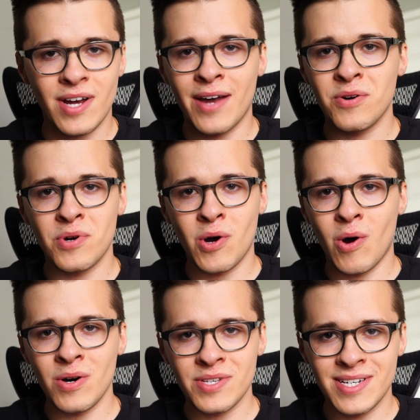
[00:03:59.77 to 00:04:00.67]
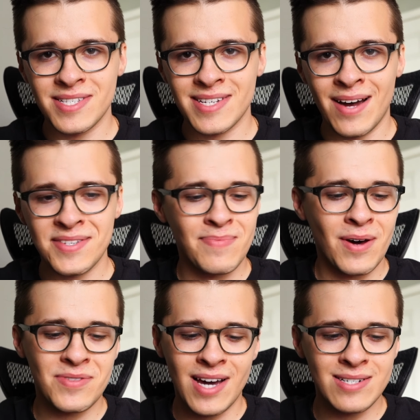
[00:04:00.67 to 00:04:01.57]
I don't all the ins and outs
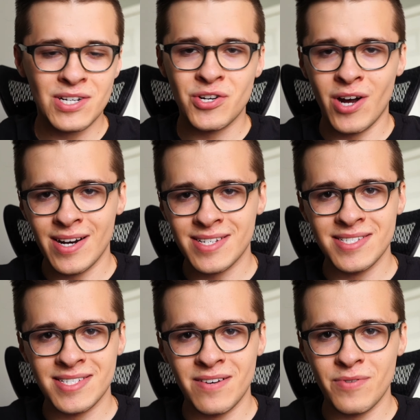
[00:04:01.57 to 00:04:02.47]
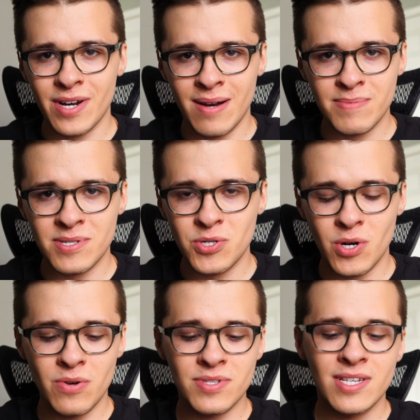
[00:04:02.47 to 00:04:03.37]
about the electronics and stuff when it comes to
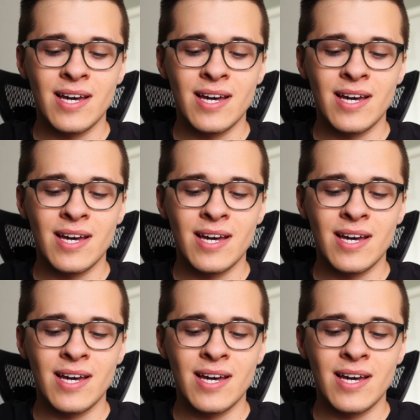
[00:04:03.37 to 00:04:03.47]
drones.